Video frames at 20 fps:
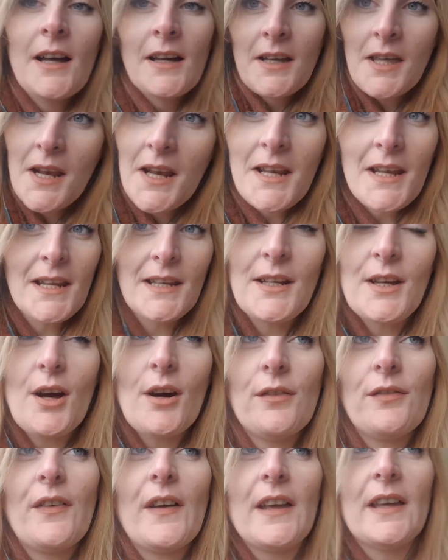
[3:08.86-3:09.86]
Gonna need a
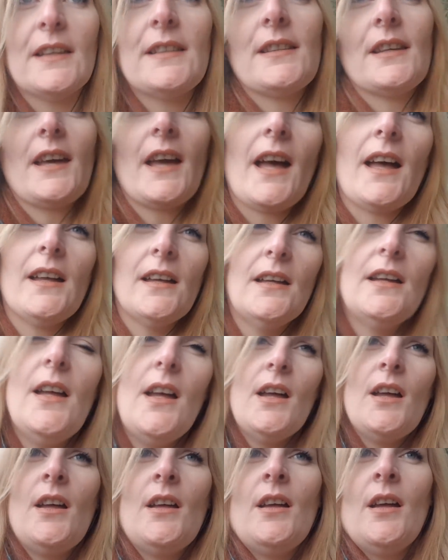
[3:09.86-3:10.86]
coffee, so yeah.
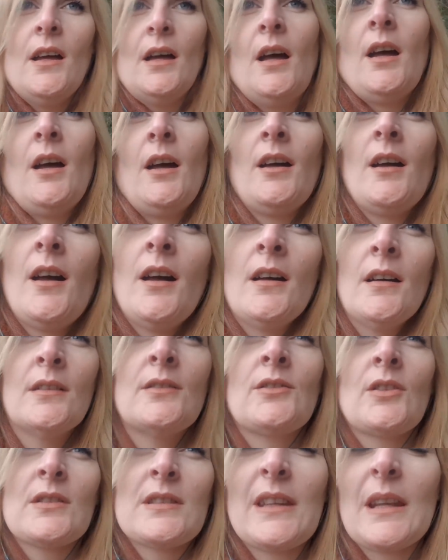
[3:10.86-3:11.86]

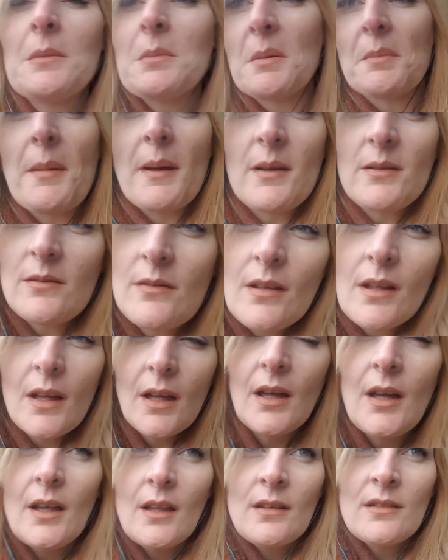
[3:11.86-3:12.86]
John's gonna be back
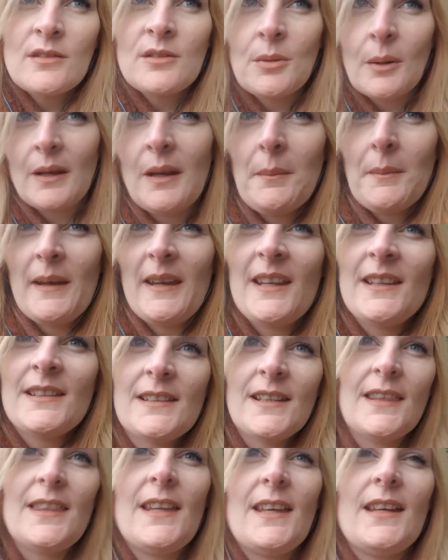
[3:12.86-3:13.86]
20 minutes,
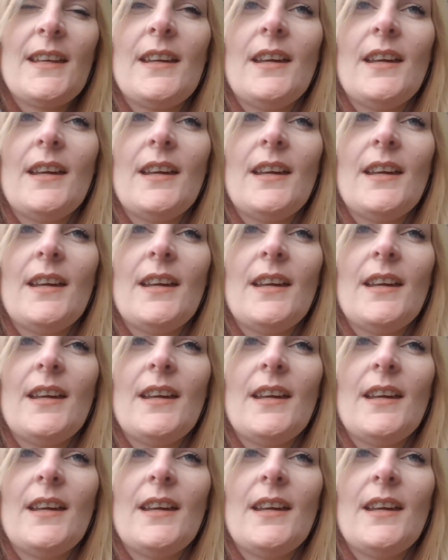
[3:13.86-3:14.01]
I think.